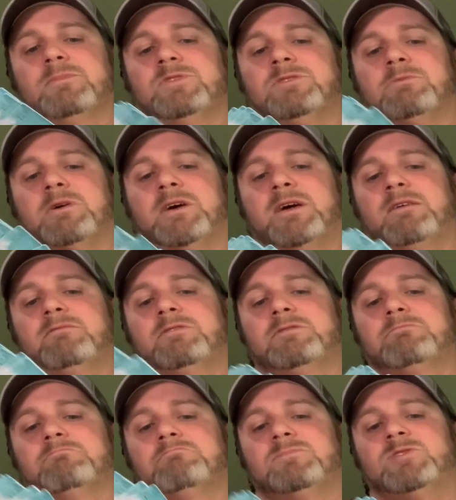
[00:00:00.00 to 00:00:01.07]
Do I have
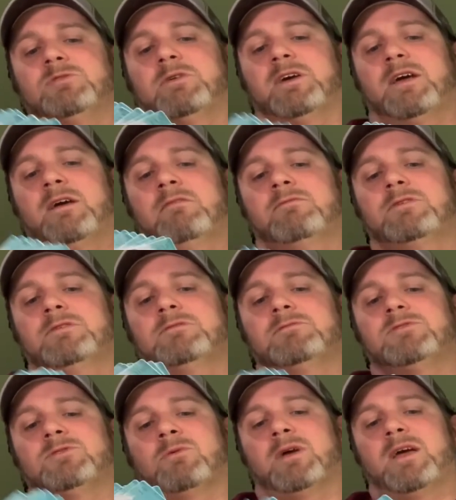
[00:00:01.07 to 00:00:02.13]
it? Do I have it?
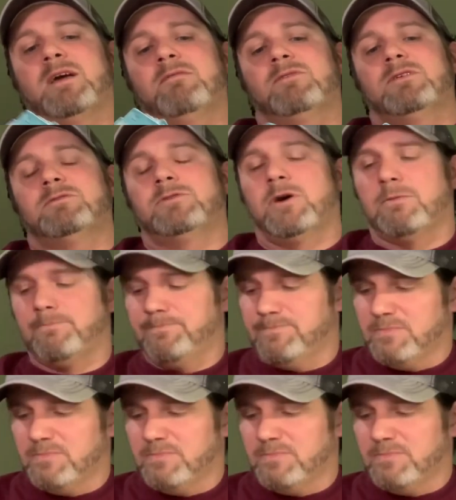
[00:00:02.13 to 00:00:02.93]
Do I have it? No.